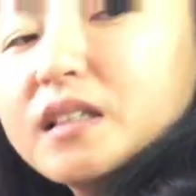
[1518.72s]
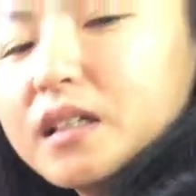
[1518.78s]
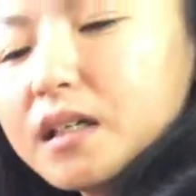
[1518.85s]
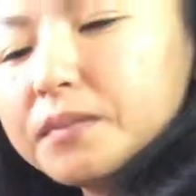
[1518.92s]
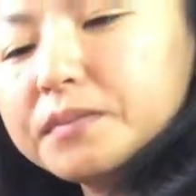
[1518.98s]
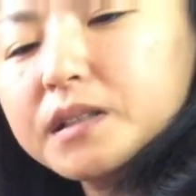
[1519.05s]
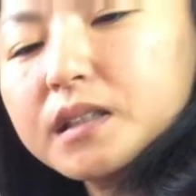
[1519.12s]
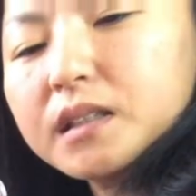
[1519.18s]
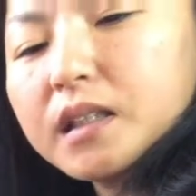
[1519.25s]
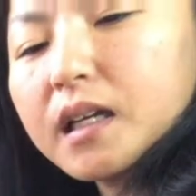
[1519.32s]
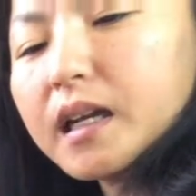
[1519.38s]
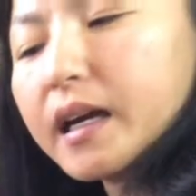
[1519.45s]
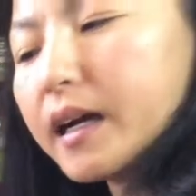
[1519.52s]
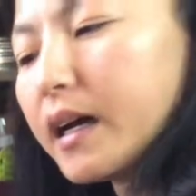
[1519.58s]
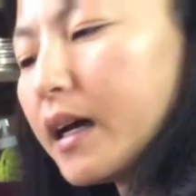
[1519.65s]
cups
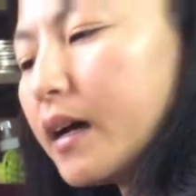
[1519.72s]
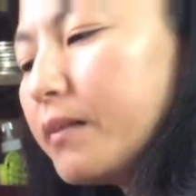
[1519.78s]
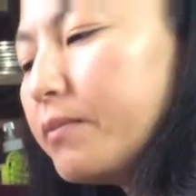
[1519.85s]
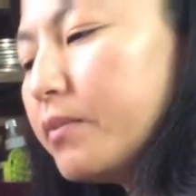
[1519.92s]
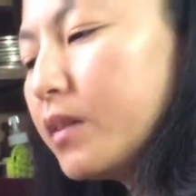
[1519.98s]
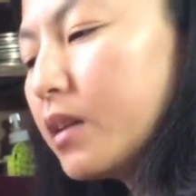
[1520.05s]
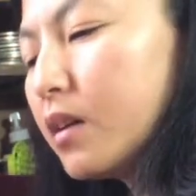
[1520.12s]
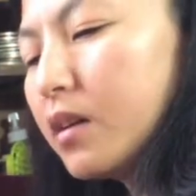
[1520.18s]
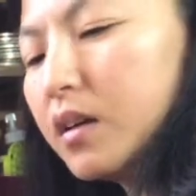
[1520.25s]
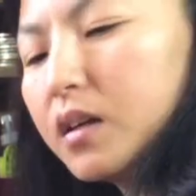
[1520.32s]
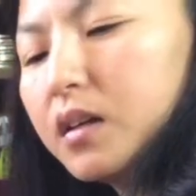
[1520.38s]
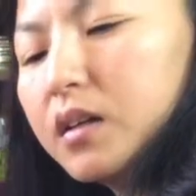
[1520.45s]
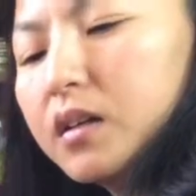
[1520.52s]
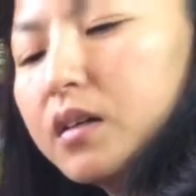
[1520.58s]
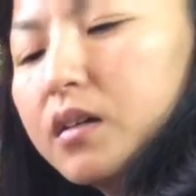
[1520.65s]
that I have.
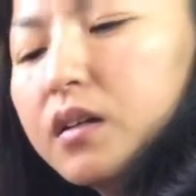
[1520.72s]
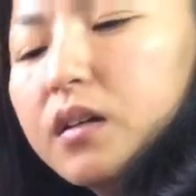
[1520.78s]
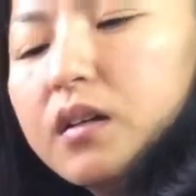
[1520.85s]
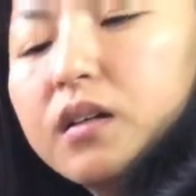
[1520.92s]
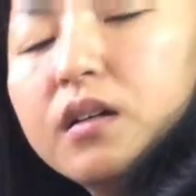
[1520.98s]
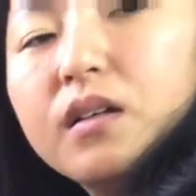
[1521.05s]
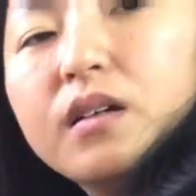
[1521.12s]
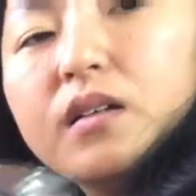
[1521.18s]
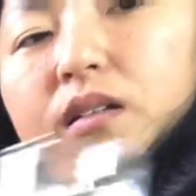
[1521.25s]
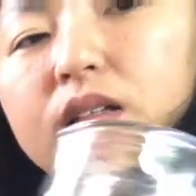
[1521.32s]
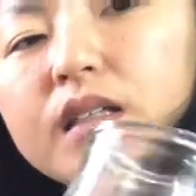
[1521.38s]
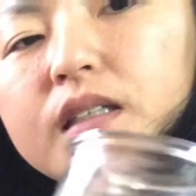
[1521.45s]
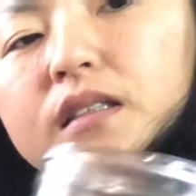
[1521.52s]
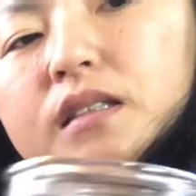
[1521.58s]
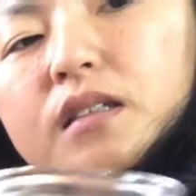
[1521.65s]

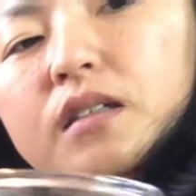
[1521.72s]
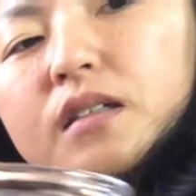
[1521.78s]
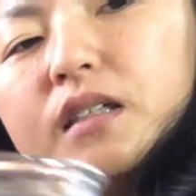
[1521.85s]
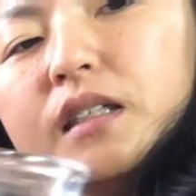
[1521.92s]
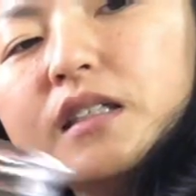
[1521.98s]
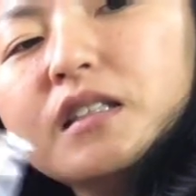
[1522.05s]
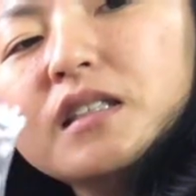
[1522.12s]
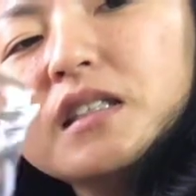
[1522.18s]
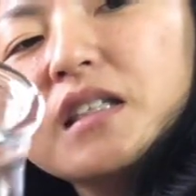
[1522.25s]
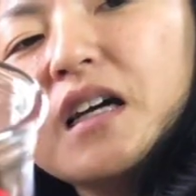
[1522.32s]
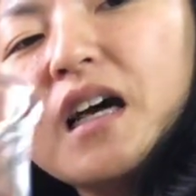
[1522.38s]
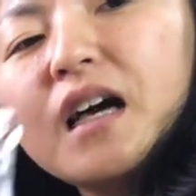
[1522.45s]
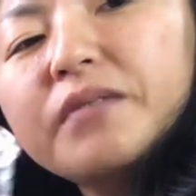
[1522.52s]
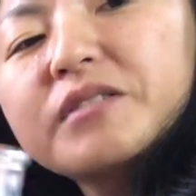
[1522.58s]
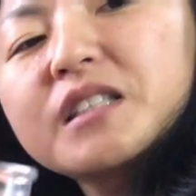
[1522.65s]
These are, it used to
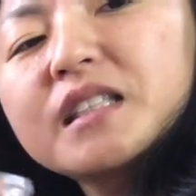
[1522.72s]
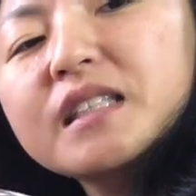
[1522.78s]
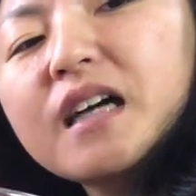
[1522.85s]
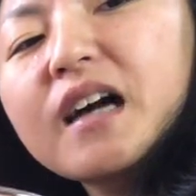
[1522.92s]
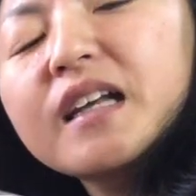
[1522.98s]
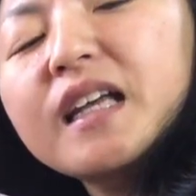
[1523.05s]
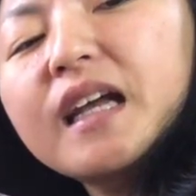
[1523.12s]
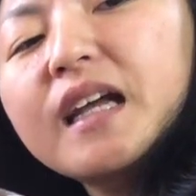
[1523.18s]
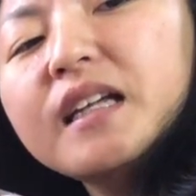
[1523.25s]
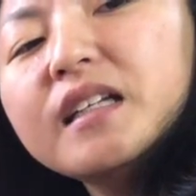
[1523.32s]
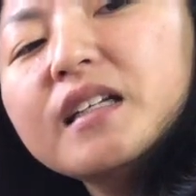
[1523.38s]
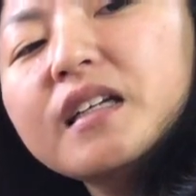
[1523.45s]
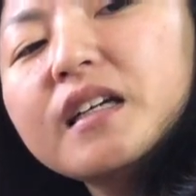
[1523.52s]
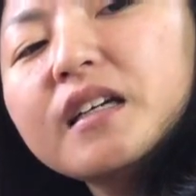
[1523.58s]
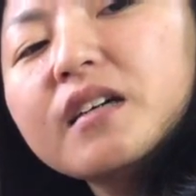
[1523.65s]
have a sake
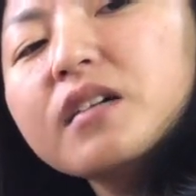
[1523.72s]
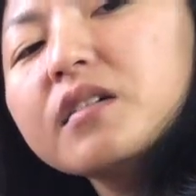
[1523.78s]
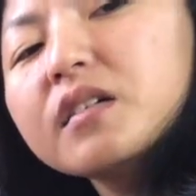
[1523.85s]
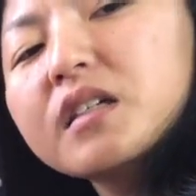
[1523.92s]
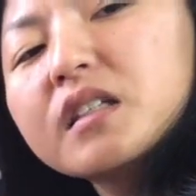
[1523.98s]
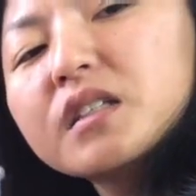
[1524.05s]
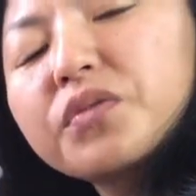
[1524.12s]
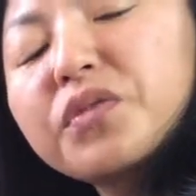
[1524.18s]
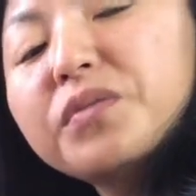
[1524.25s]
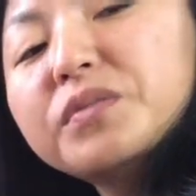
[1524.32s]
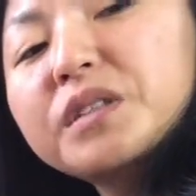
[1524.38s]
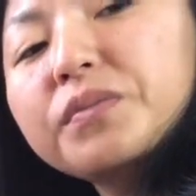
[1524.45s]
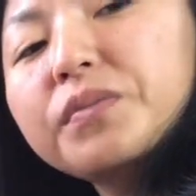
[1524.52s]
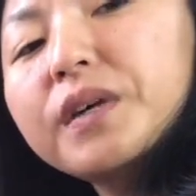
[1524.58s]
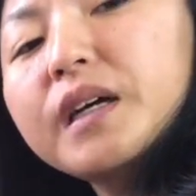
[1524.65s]
in here. It's from
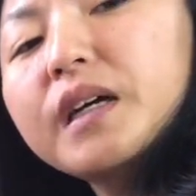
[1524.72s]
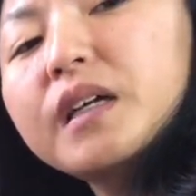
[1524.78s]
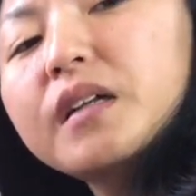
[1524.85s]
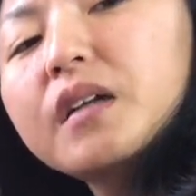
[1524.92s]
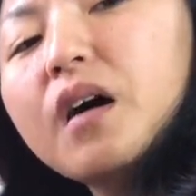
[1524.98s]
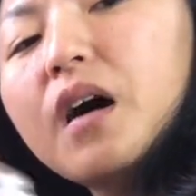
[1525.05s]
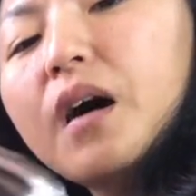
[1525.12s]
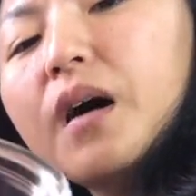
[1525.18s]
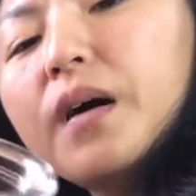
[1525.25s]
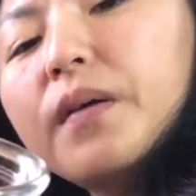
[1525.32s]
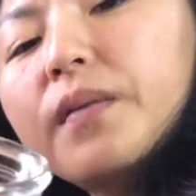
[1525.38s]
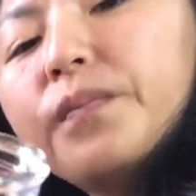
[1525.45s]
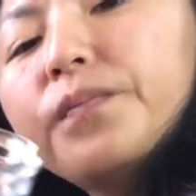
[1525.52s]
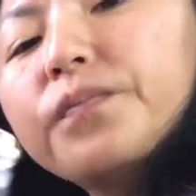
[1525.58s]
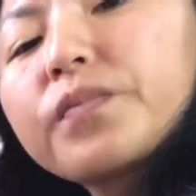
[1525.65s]
Japan.
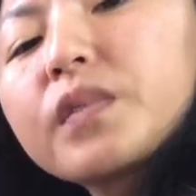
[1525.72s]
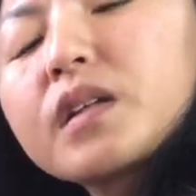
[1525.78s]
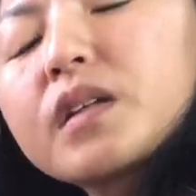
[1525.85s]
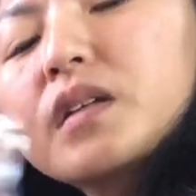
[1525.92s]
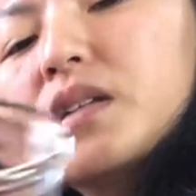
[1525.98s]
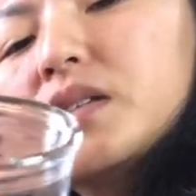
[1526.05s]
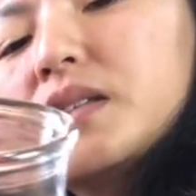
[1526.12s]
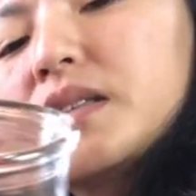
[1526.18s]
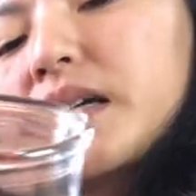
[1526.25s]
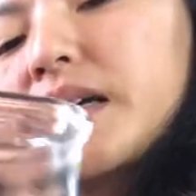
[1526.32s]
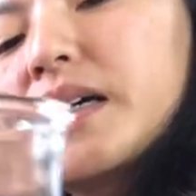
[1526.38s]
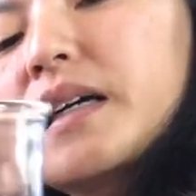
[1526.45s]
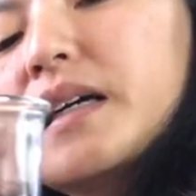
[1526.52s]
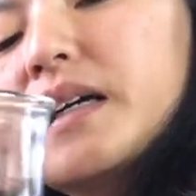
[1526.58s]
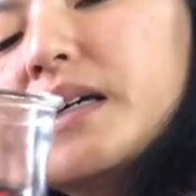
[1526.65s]
It's
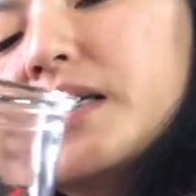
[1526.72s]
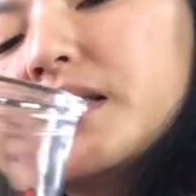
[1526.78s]
like a